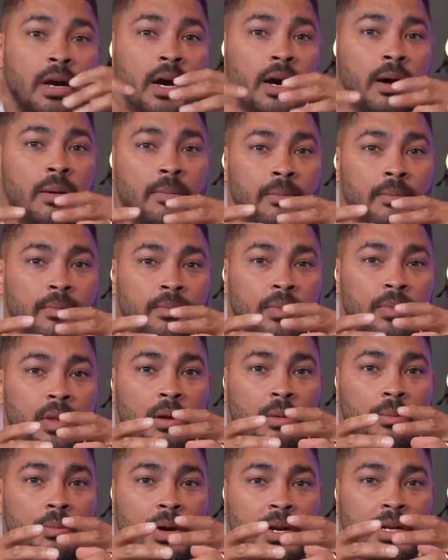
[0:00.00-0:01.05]

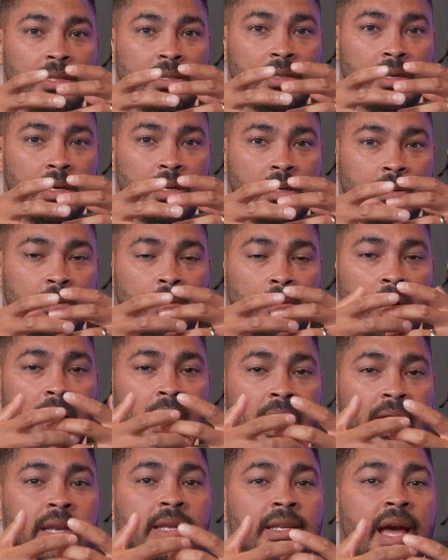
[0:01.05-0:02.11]
but it's like my
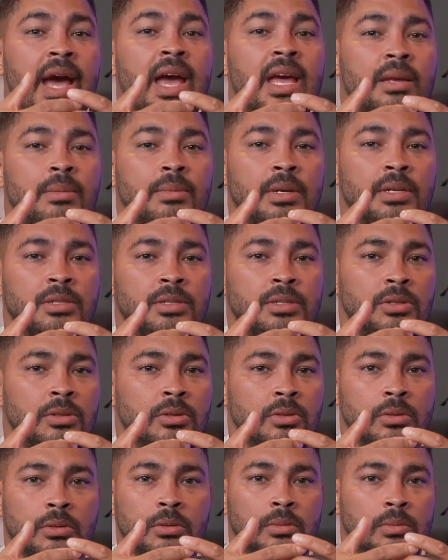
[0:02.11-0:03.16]
end game is
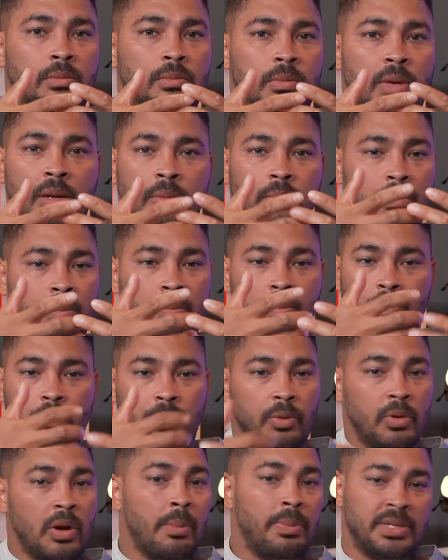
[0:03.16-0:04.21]
to
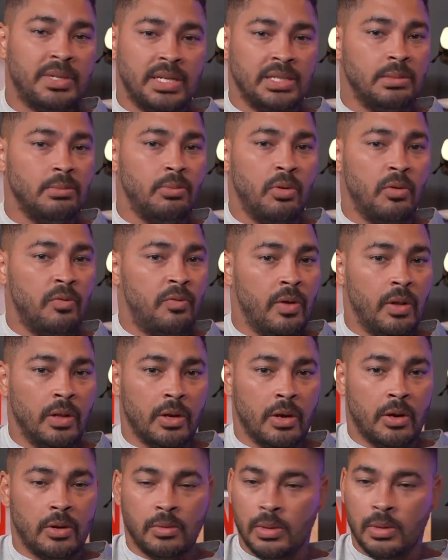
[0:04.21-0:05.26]
build up a decent
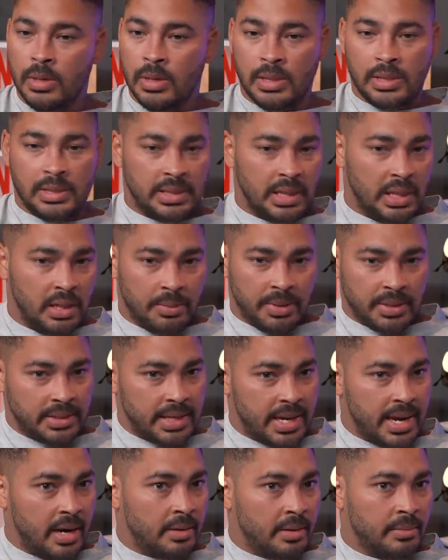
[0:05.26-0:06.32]
portfolio, sell a bit
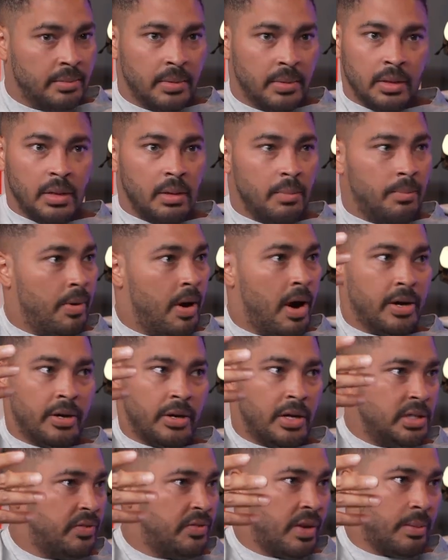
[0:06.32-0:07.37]
down, buy a
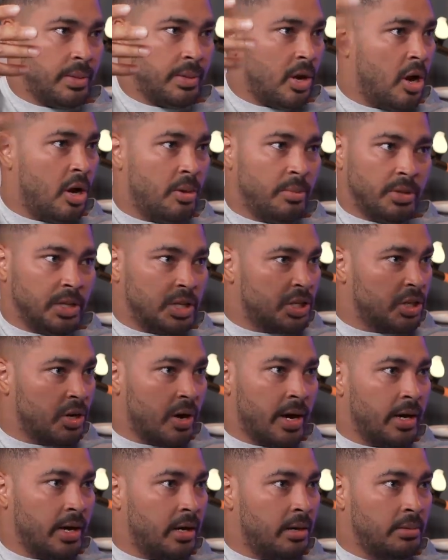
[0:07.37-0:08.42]
nice family home in the
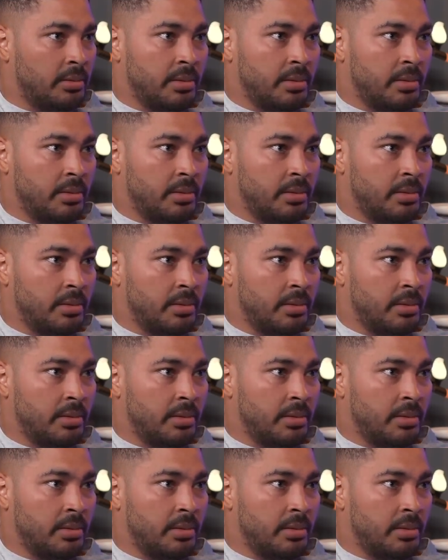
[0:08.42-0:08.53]
Shire.